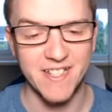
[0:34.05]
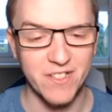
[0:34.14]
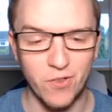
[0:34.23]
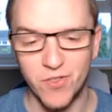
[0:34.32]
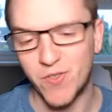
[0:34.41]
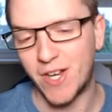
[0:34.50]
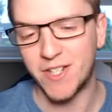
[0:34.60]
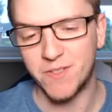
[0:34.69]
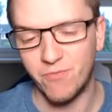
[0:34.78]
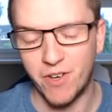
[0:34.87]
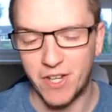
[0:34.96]
his
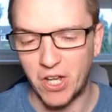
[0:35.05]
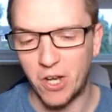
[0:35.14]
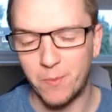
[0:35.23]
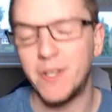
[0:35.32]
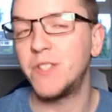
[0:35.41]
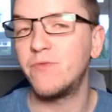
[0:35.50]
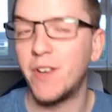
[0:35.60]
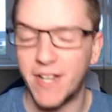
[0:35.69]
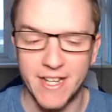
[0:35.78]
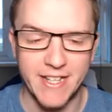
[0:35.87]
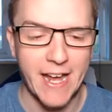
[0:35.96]
contract's running up and he's
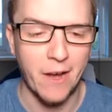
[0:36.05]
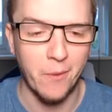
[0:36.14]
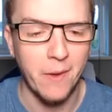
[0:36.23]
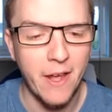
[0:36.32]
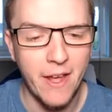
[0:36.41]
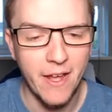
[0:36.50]
running it down.